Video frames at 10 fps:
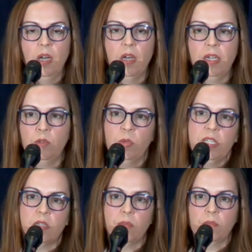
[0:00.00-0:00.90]
uh, and
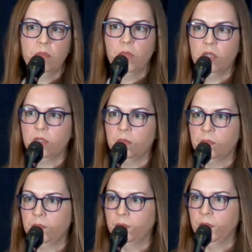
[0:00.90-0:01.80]
wisdom,
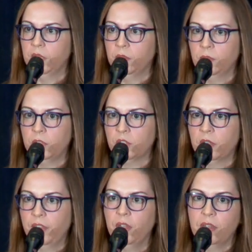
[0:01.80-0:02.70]
um, which
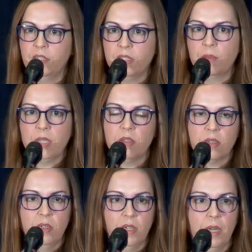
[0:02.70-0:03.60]
I think in some sense
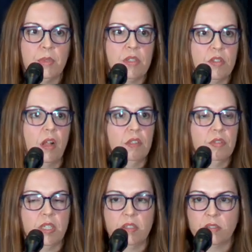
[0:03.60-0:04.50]
encompasses all of
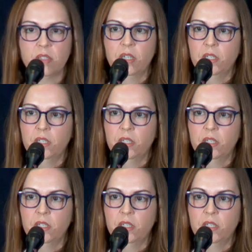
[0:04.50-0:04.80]
this.